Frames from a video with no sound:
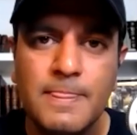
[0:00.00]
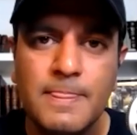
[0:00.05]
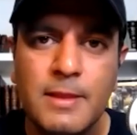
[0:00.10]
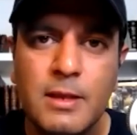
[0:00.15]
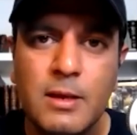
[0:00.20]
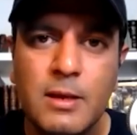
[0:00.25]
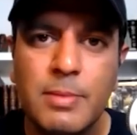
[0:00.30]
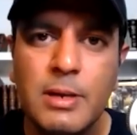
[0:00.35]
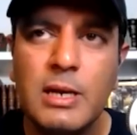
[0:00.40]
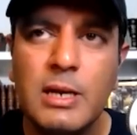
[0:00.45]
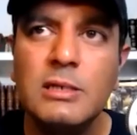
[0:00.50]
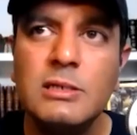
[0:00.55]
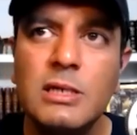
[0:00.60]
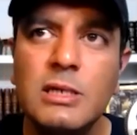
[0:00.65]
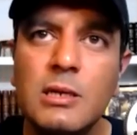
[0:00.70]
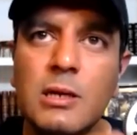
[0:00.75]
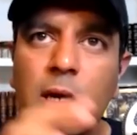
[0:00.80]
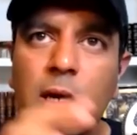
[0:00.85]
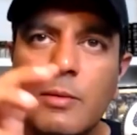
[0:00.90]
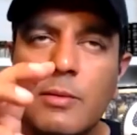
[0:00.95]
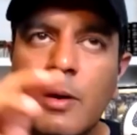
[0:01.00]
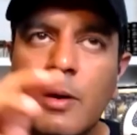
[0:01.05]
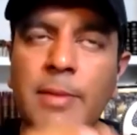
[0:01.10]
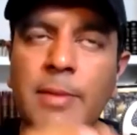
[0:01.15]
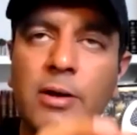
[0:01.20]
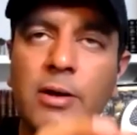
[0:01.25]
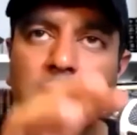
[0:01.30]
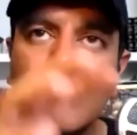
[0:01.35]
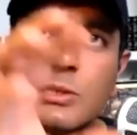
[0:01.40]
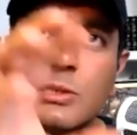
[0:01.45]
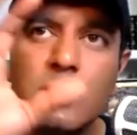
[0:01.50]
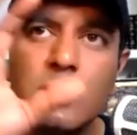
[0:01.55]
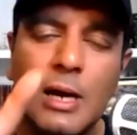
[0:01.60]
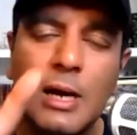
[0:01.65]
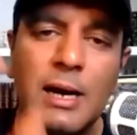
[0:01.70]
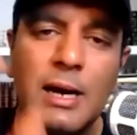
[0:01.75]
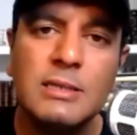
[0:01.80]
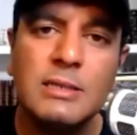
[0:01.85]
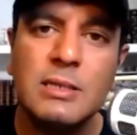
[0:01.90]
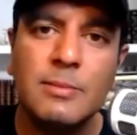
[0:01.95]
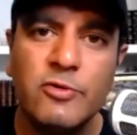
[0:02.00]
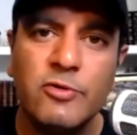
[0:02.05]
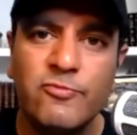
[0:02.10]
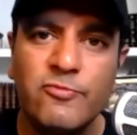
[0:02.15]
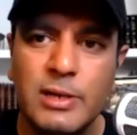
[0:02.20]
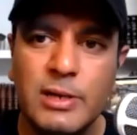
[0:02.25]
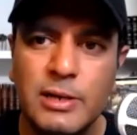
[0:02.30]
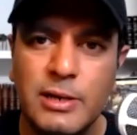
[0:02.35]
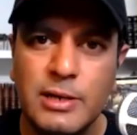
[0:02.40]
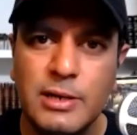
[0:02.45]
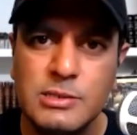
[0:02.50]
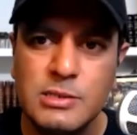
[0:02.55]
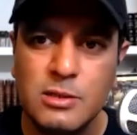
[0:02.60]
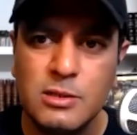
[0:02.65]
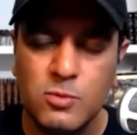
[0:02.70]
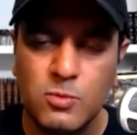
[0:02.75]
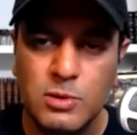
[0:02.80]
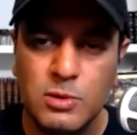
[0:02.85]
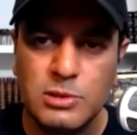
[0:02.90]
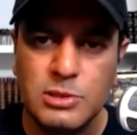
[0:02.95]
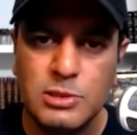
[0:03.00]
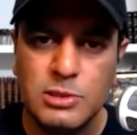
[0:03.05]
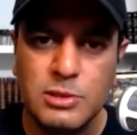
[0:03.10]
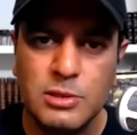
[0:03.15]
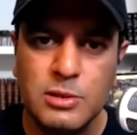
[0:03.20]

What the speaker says: But India, America's got the highest number of millionaires in the world.